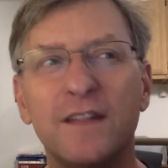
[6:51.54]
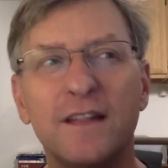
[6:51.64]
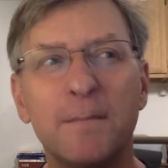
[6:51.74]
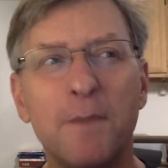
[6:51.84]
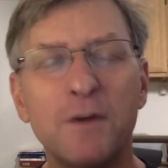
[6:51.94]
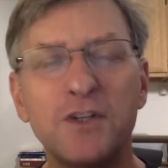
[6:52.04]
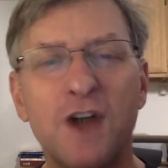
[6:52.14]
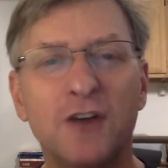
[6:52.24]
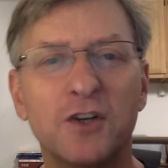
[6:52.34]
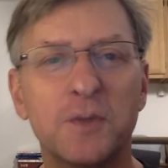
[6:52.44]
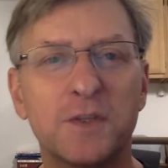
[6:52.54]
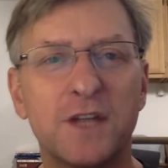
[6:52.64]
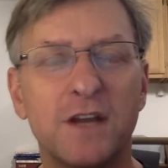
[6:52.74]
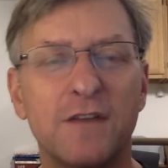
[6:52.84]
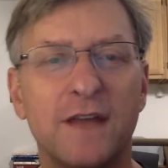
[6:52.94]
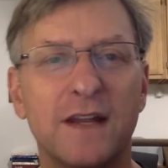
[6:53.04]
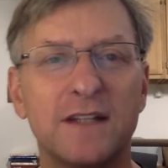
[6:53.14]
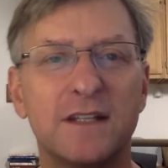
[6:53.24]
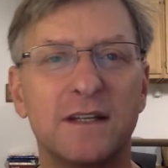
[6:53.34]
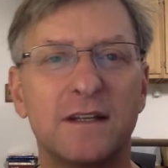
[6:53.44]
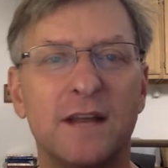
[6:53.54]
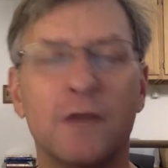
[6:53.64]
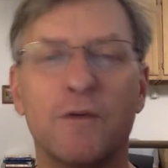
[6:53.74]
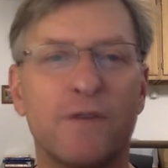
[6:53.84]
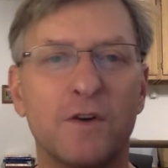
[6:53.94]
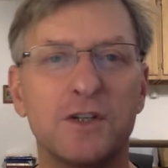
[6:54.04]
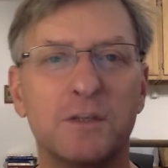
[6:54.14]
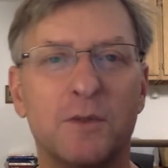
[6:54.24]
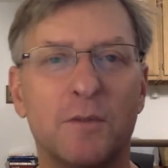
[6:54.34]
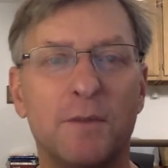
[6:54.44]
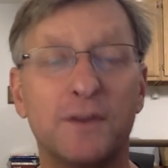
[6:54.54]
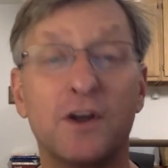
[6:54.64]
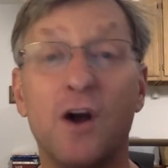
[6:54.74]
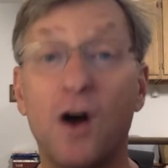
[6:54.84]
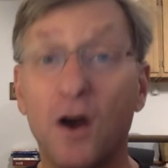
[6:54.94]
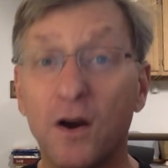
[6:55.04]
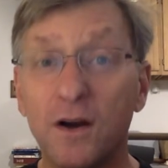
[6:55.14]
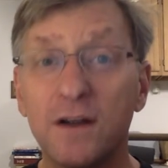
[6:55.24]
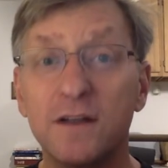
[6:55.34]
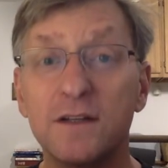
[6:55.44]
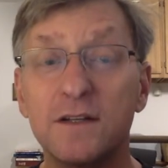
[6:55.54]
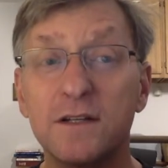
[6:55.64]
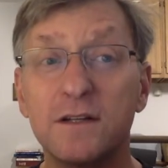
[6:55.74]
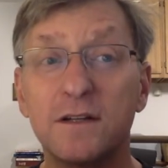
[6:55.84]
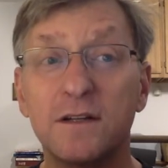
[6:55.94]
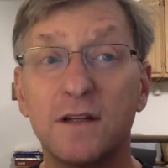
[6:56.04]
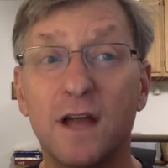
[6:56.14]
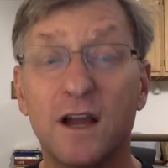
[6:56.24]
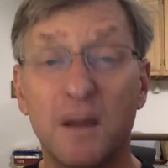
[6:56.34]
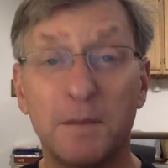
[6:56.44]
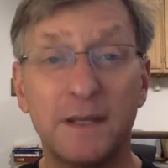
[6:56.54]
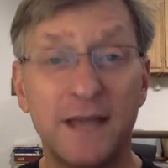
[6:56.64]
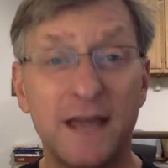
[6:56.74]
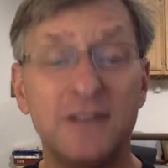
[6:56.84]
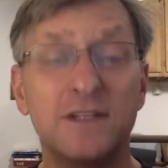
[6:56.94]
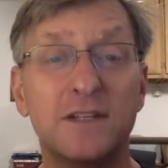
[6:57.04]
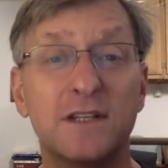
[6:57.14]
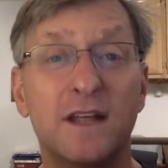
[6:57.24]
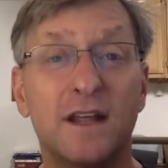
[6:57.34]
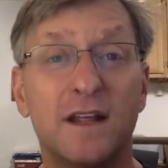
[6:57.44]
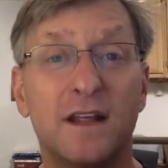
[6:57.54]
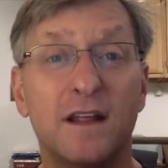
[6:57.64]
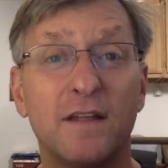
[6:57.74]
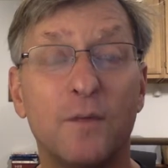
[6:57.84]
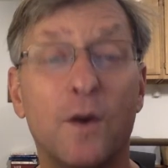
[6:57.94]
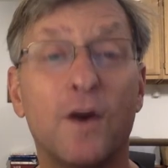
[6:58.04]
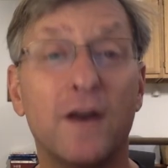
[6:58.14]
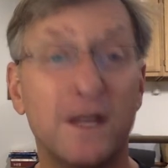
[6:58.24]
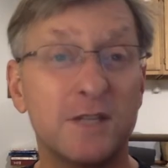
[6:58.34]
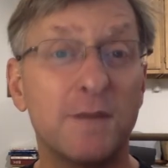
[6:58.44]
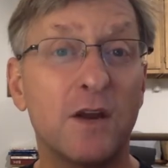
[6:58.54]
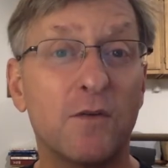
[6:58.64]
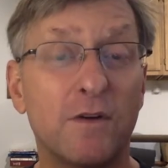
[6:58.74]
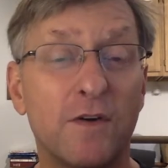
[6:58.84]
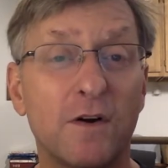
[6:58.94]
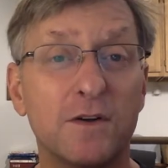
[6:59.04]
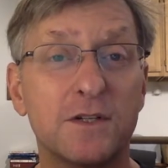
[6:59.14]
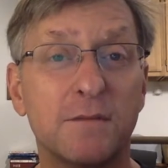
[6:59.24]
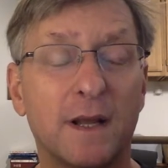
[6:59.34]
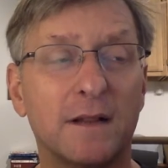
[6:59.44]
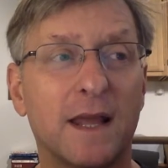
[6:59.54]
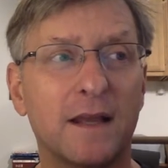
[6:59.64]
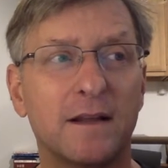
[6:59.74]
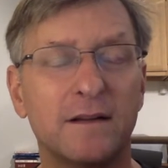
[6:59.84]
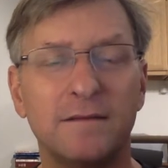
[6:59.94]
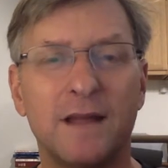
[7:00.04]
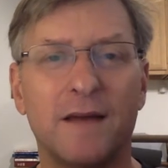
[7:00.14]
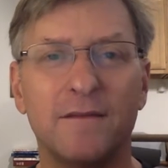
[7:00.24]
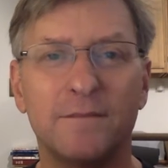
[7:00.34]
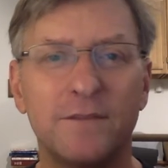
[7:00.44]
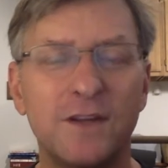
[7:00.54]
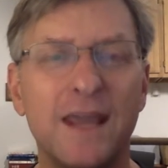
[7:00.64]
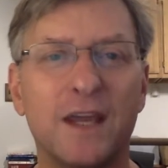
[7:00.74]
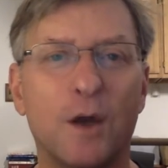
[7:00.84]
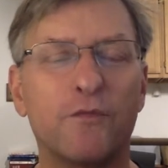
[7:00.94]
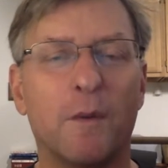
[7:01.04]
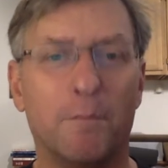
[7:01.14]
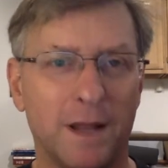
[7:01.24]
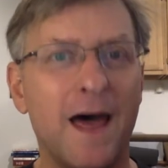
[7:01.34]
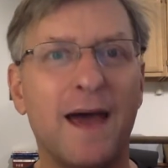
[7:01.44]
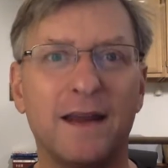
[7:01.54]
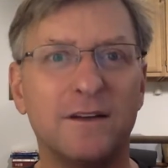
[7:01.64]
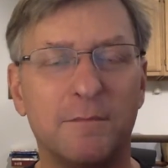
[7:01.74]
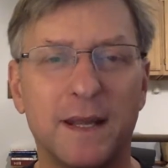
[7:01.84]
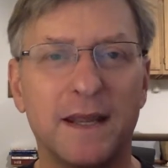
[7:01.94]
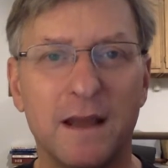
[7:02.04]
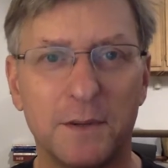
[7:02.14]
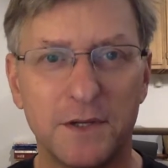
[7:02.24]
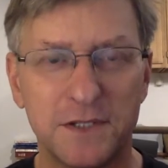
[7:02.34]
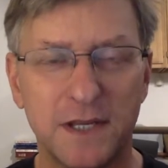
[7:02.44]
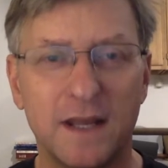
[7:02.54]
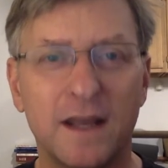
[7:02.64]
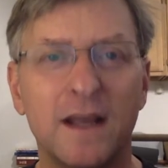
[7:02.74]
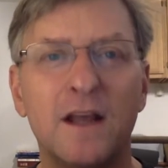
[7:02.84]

most doctors will tell you that it's irreversible, but there are a couple of cases where it is being reversed. I mean, like, not, you can't go from blind to being able to see,